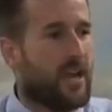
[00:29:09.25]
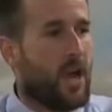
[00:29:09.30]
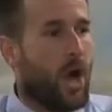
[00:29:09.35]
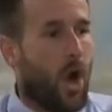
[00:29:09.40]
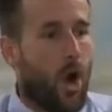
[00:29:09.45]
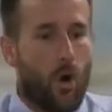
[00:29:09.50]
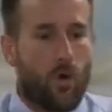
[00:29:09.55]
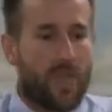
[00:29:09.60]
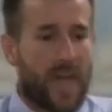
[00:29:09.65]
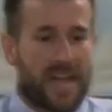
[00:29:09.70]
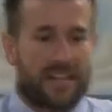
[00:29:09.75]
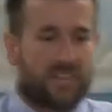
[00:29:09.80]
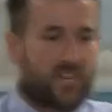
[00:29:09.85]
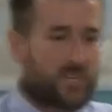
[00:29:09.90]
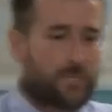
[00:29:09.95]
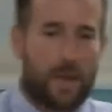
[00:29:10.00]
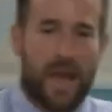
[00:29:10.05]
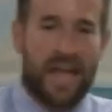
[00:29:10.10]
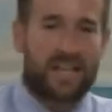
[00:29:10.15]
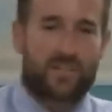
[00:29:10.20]
Oh, that's
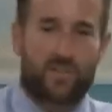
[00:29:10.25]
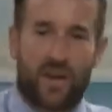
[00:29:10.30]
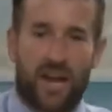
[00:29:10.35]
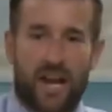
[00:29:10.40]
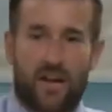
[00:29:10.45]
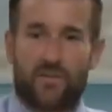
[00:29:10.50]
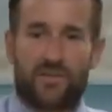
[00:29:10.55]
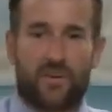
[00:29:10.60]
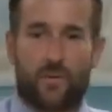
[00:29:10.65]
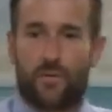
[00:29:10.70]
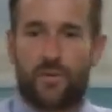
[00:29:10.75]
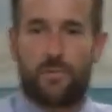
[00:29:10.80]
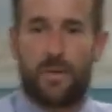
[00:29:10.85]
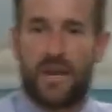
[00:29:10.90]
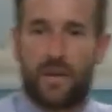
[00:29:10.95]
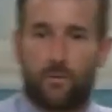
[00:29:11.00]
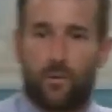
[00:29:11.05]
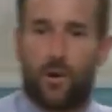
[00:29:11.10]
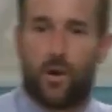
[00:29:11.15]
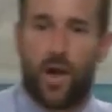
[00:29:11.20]
just Pastor Anderson was
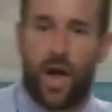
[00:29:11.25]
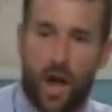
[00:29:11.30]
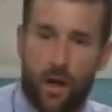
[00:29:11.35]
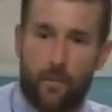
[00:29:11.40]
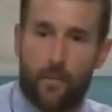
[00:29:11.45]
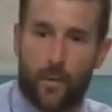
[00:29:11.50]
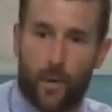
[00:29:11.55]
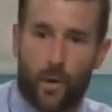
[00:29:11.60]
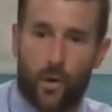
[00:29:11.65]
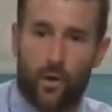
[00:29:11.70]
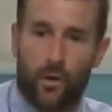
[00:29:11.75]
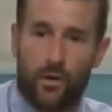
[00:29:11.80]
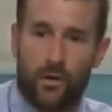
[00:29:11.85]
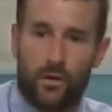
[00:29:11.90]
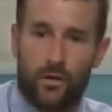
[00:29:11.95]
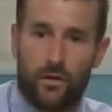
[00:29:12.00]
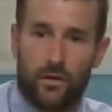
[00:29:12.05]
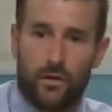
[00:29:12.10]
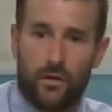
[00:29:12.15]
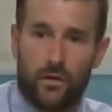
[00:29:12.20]
being real humble,
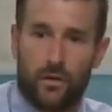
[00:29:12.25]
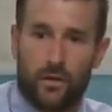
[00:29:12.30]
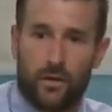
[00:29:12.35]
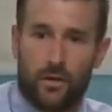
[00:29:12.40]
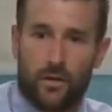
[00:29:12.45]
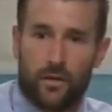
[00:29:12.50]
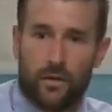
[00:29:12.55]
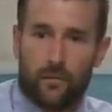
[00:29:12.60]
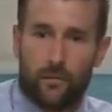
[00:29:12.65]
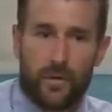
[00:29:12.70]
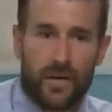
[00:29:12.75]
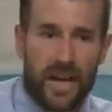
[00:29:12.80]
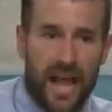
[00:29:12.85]
but